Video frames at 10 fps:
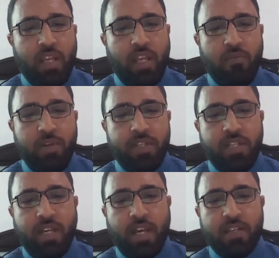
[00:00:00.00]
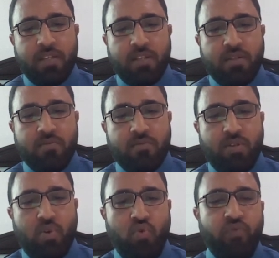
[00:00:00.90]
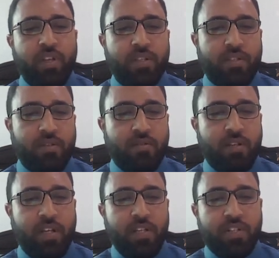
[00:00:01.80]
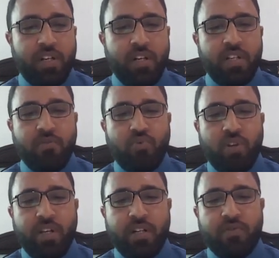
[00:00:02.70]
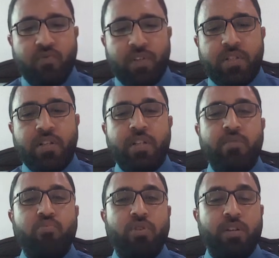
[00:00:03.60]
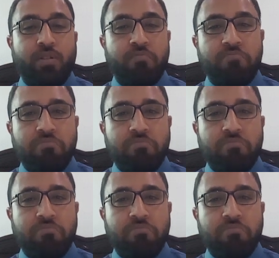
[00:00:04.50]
ABC has two wings: Eastern region projects, Western region projects.